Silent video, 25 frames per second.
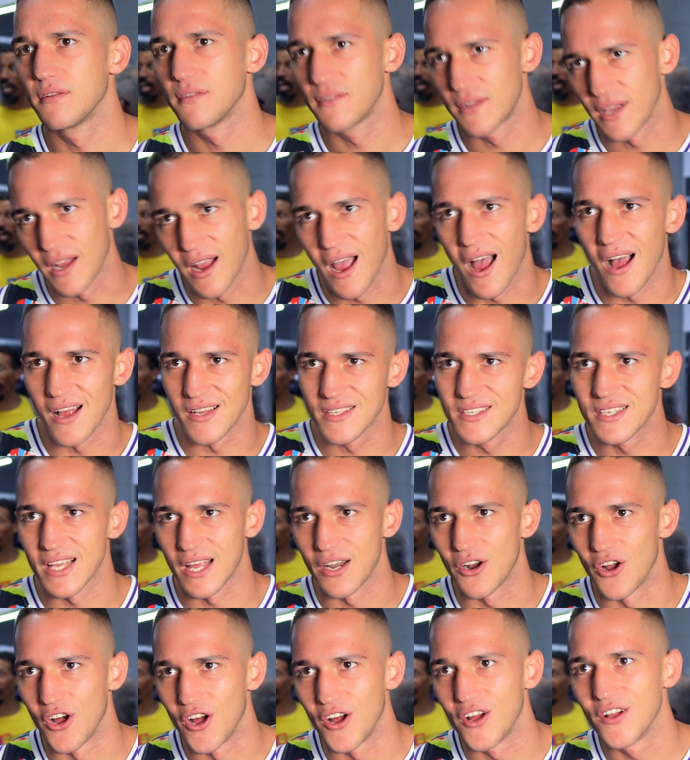the guys
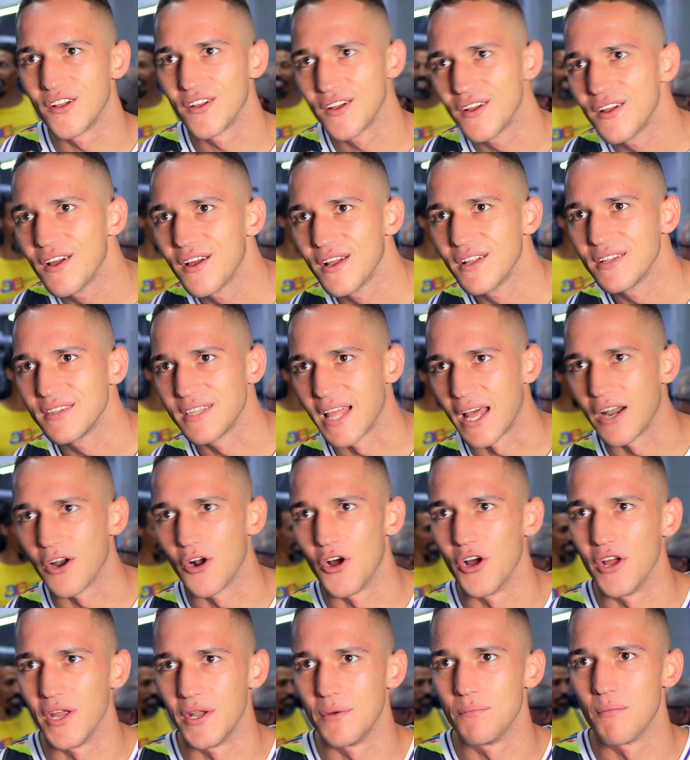that are
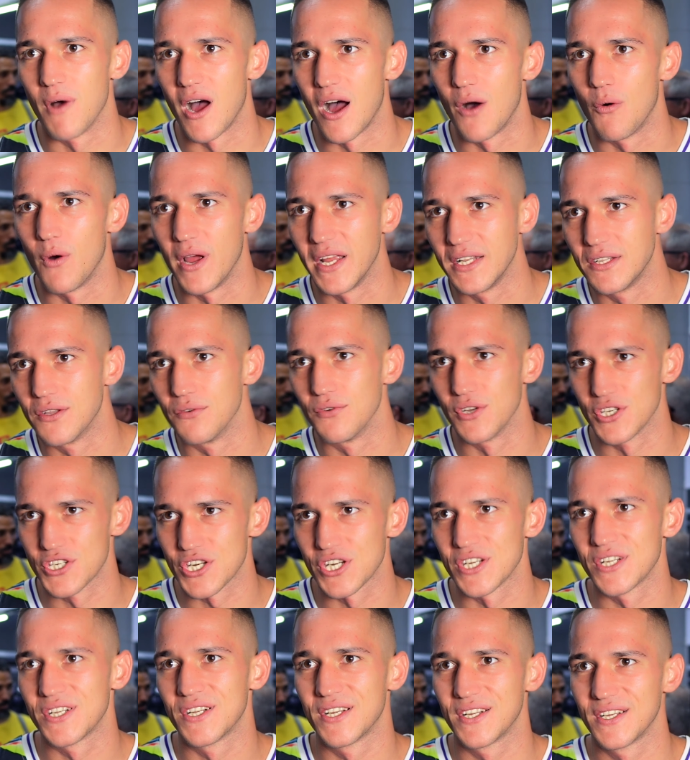in my weight
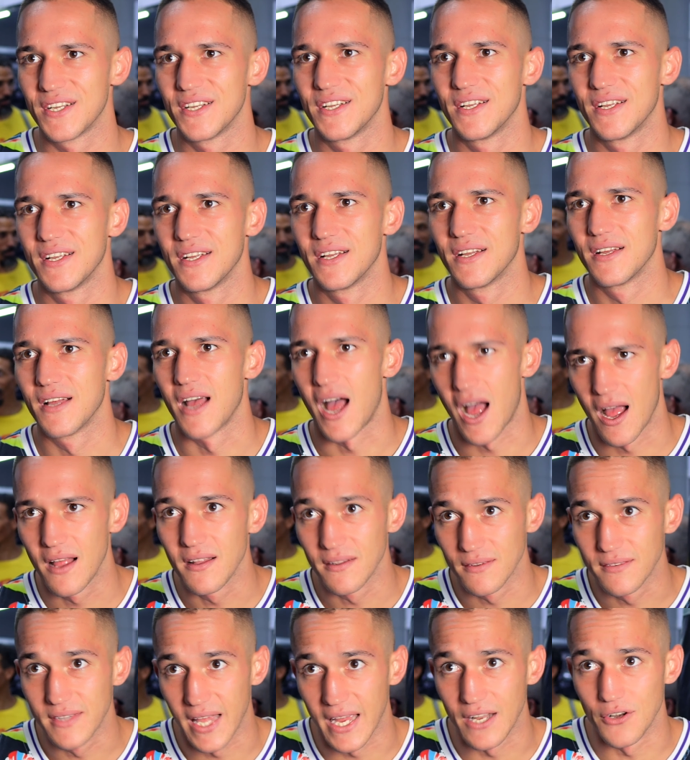division,
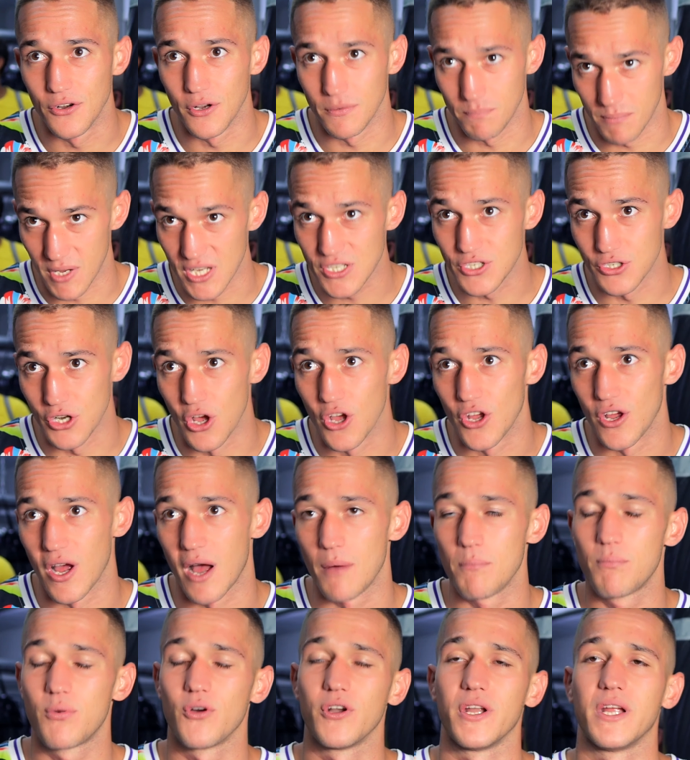they must know
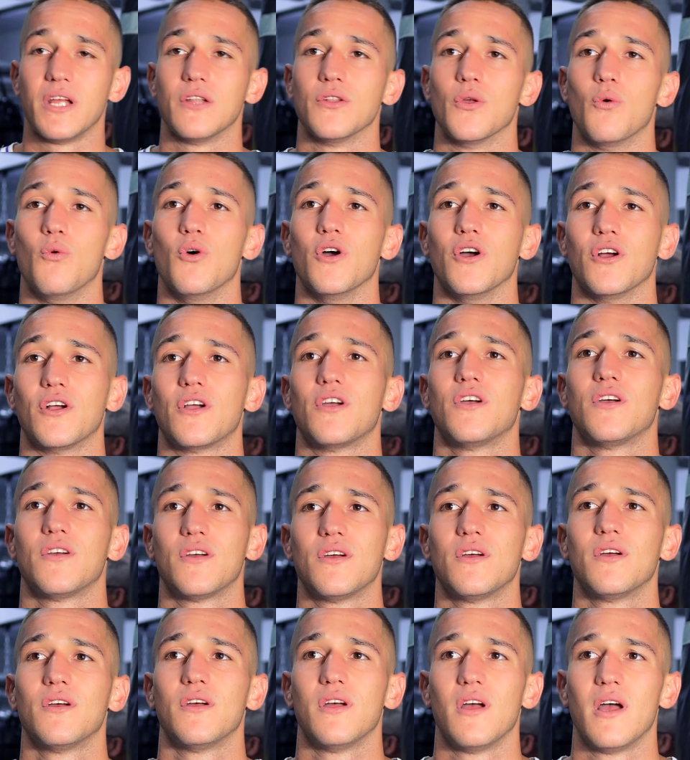I'm putting in the work
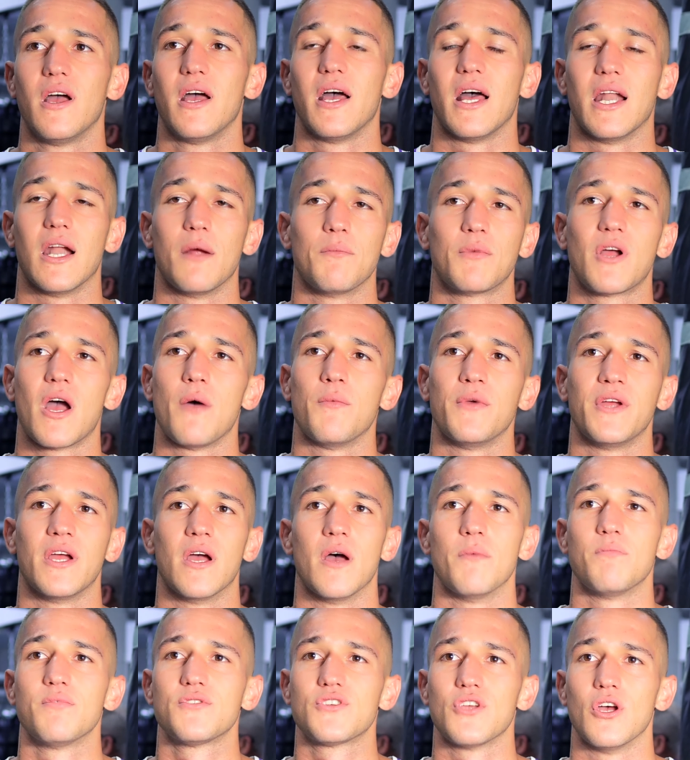and I'm coming
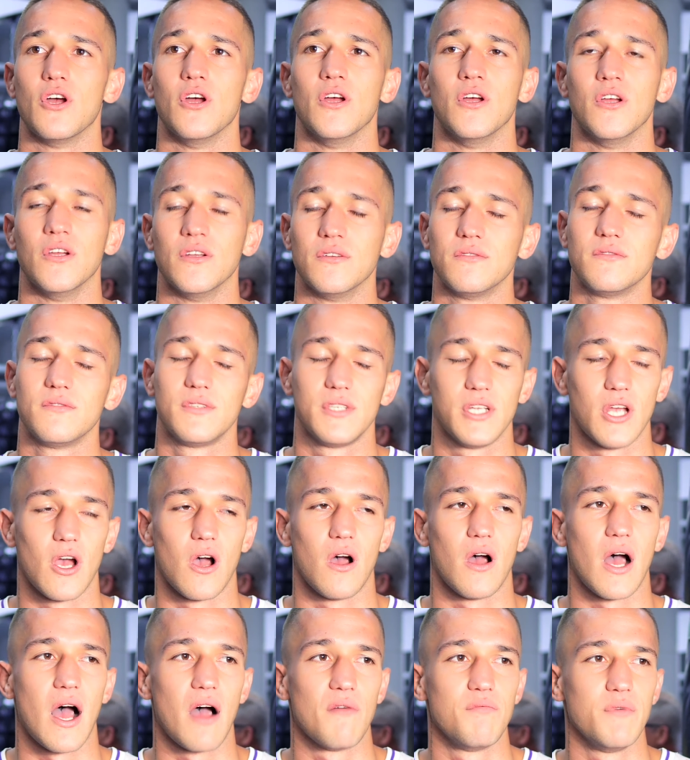up. So yeah,
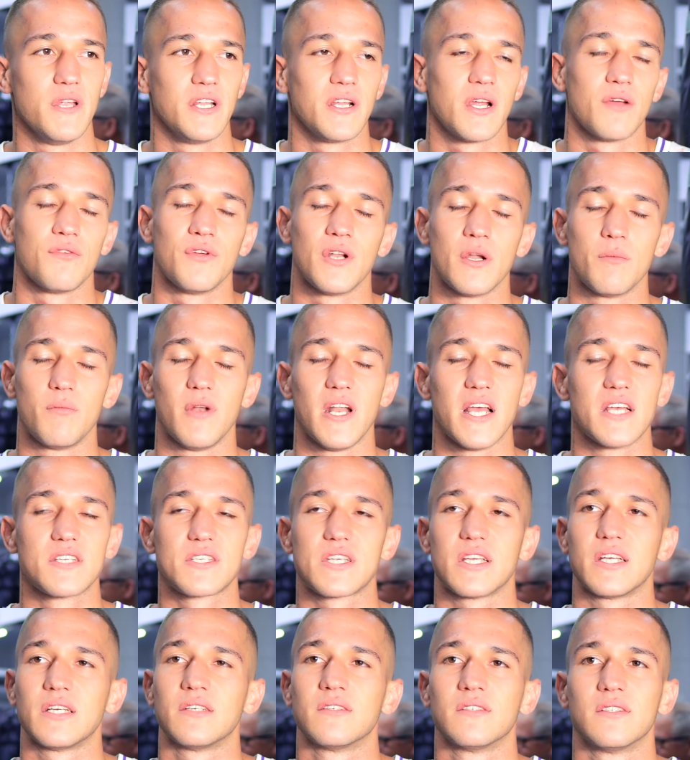I've been given a
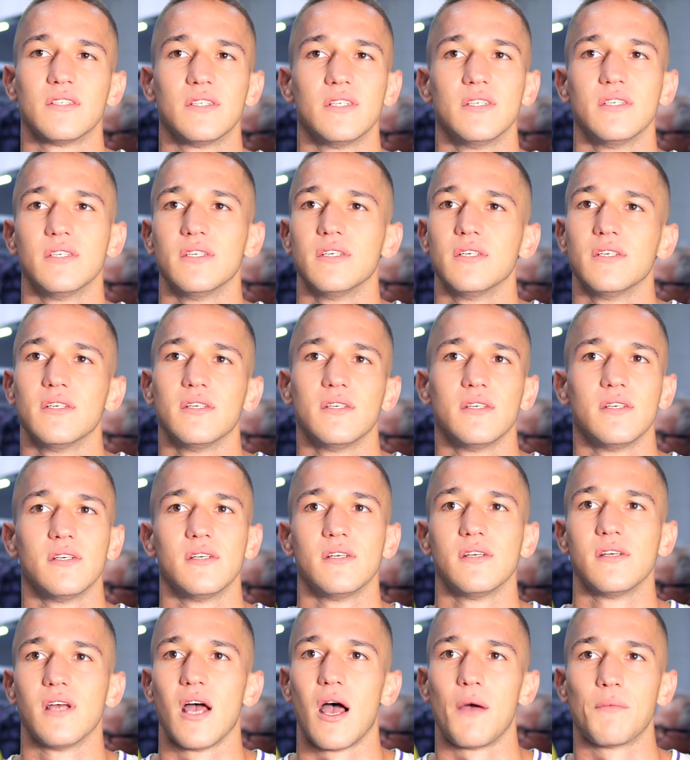blessing.
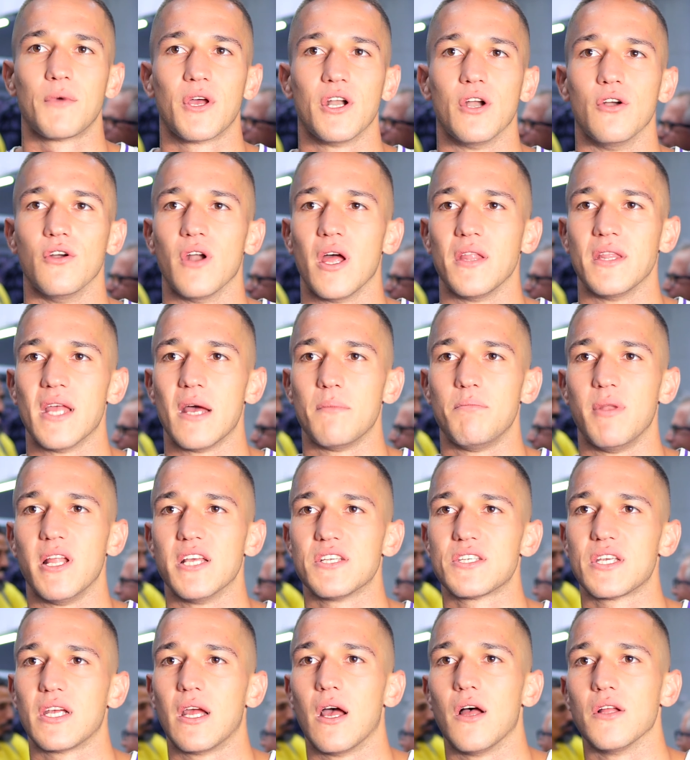I'm gonna run that
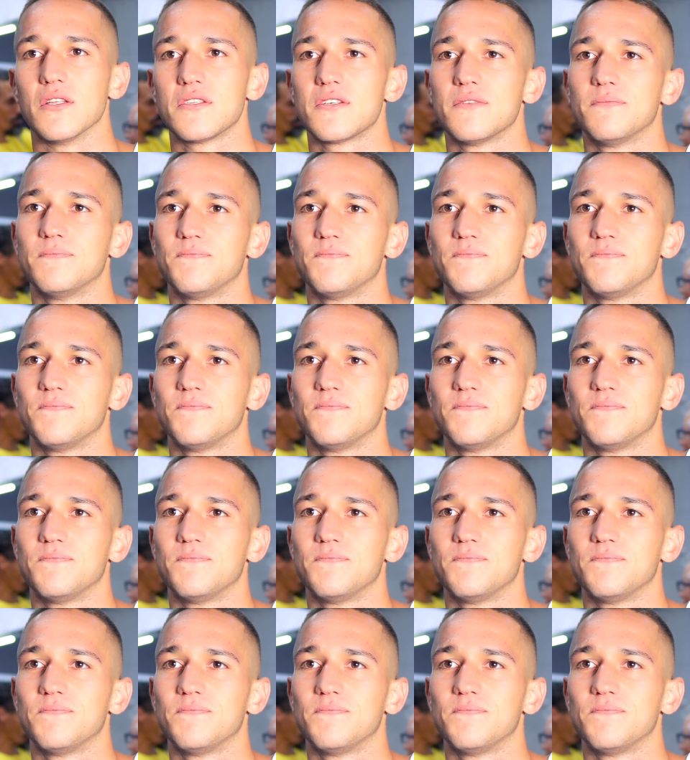blessing out.